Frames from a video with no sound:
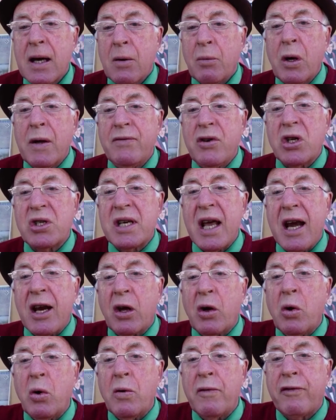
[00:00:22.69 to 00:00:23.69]
We've just had a
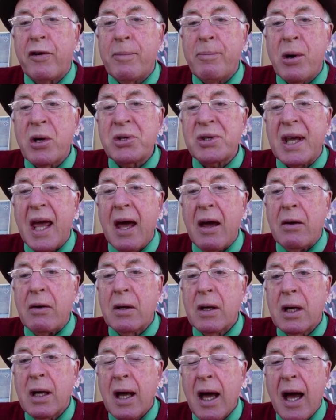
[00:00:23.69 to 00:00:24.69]
call from Moscow.
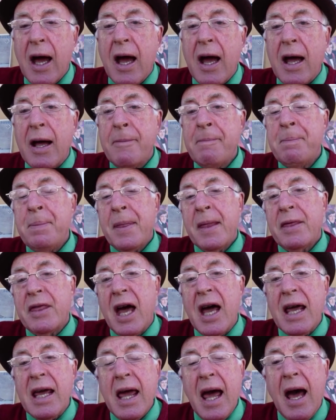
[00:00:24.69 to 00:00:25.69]

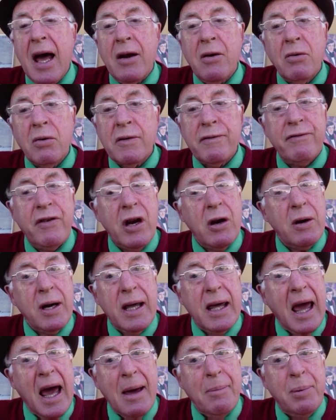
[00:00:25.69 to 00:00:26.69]
They are not
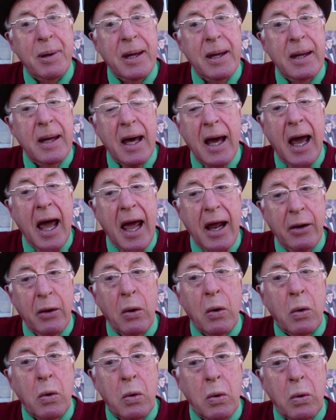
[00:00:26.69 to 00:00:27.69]
very happy at
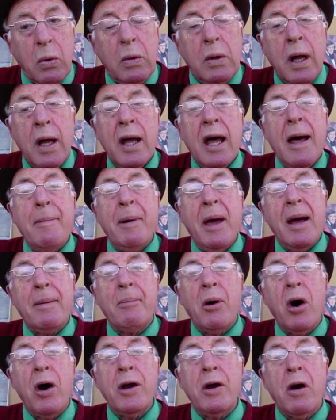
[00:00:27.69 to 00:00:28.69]
all about
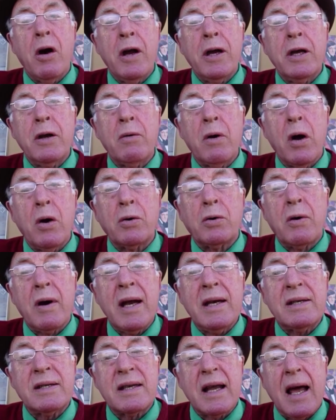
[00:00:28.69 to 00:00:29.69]
my 9-year-old
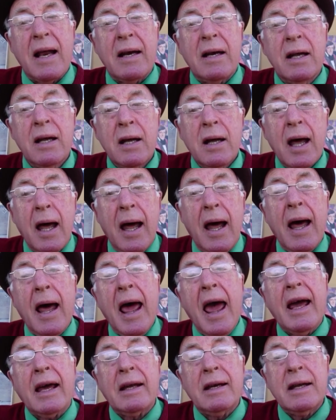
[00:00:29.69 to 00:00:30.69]
grandson
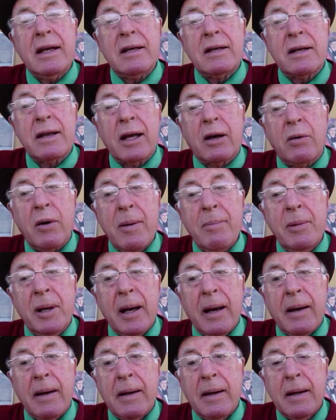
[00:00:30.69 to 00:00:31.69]
hacking into the
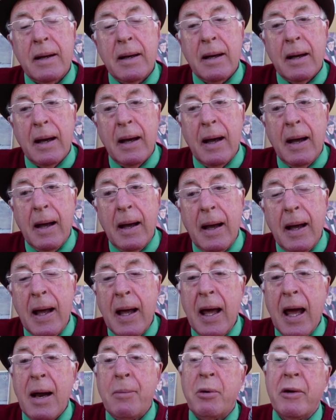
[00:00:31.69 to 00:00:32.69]
Kremlin.
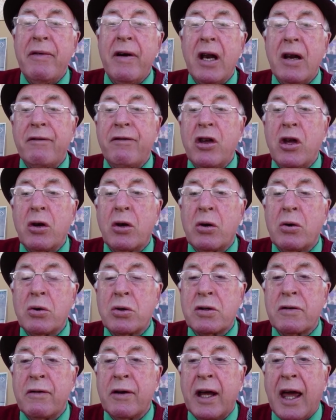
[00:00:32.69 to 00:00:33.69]
And we've had a few
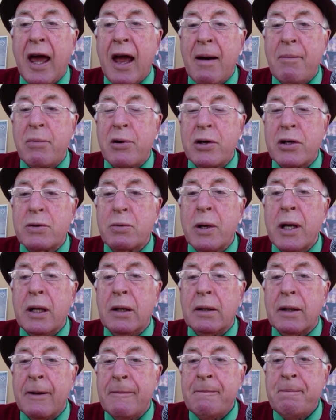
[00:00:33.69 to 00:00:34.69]
calls from Canberra as well.